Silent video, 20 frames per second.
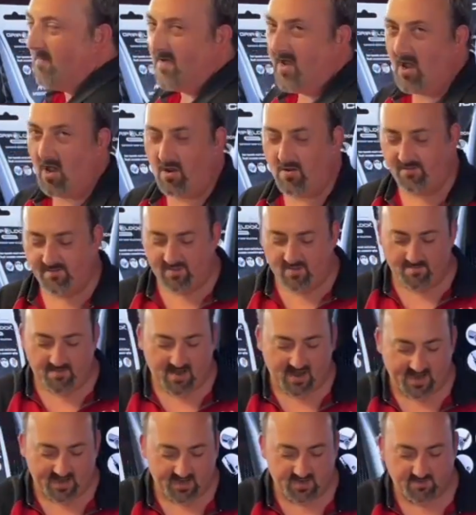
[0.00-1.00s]
a bit over the
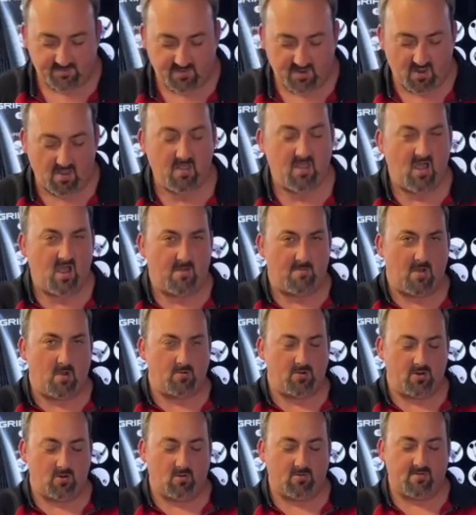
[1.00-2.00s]
place, but I'm
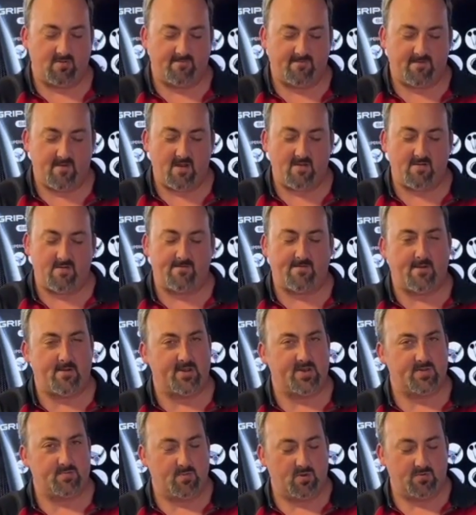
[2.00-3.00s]
holding on the very, very
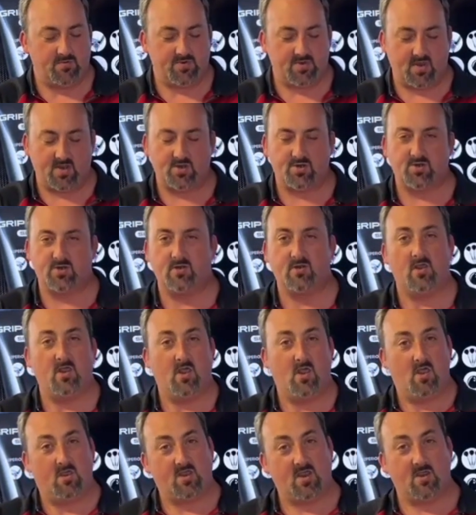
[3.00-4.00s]
smooth section.
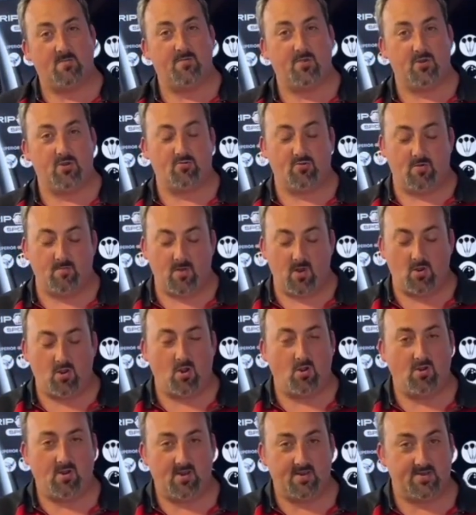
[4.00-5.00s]
Going to put the grip lock
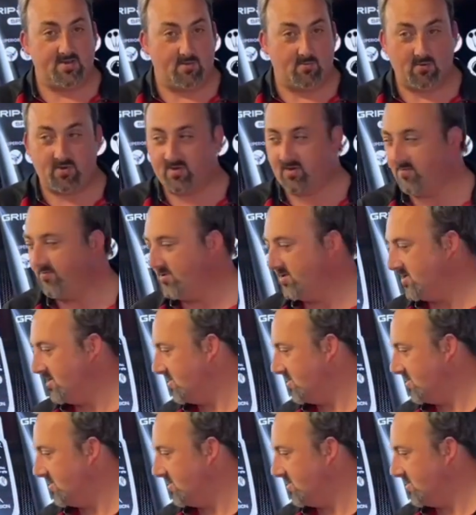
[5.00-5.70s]
on and see what the difference